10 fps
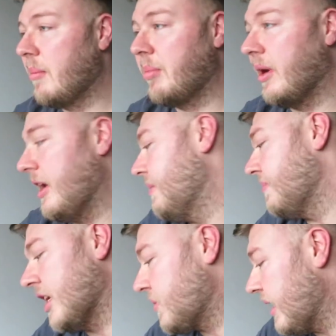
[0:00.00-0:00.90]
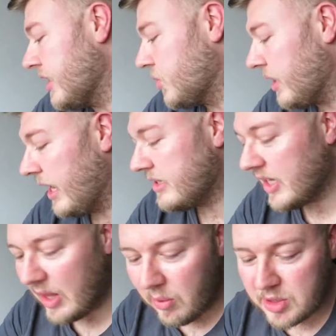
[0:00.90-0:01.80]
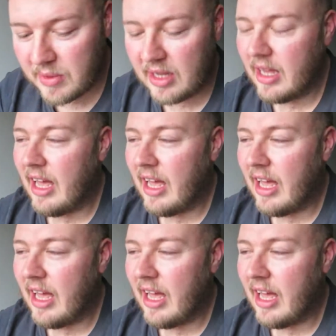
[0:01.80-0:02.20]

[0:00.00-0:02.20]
But that's what it is. So guys, that was my...